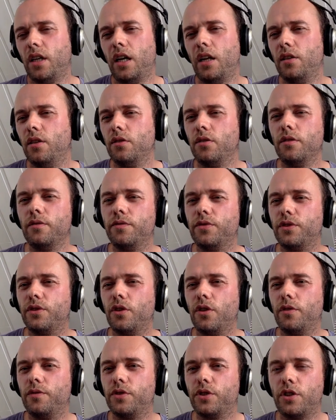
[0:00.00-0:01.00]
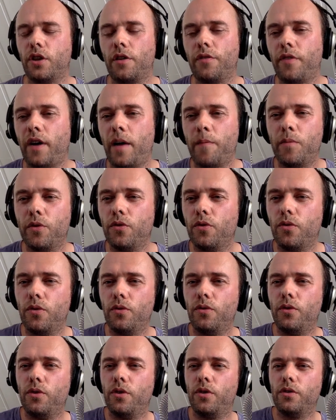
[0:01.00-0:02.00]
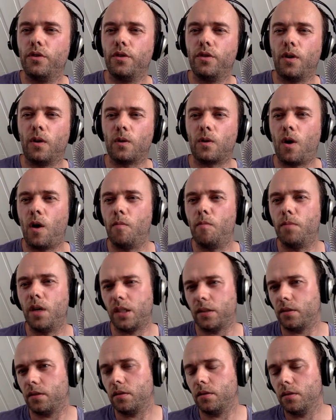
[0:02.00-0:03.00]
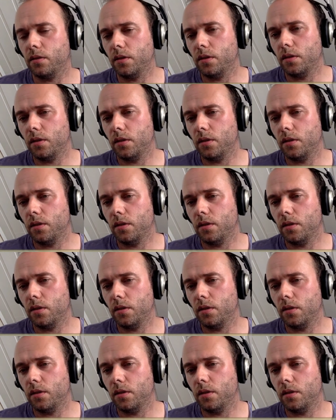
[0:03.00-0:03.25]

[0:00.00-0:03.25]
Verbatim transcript: a lot of sort of stuff happened during the dot com bust.